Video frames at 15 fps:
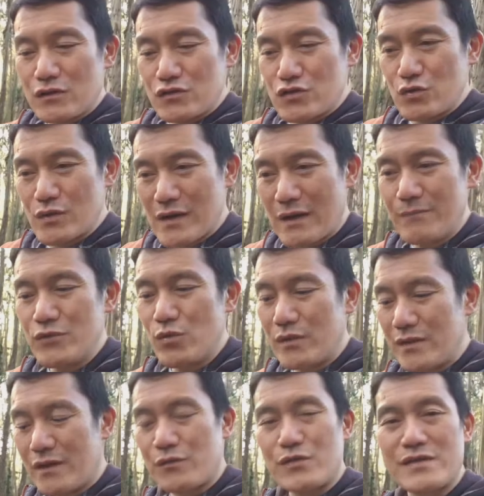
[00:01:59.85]
to come to
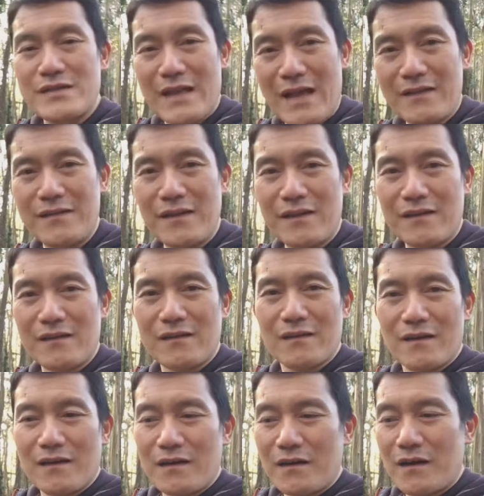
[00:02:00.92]
an understanding
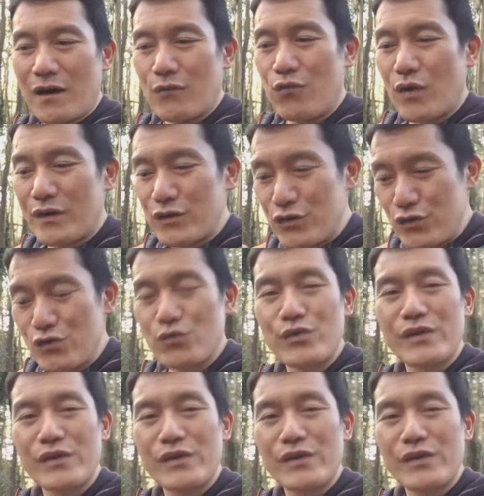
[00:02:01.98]
of what you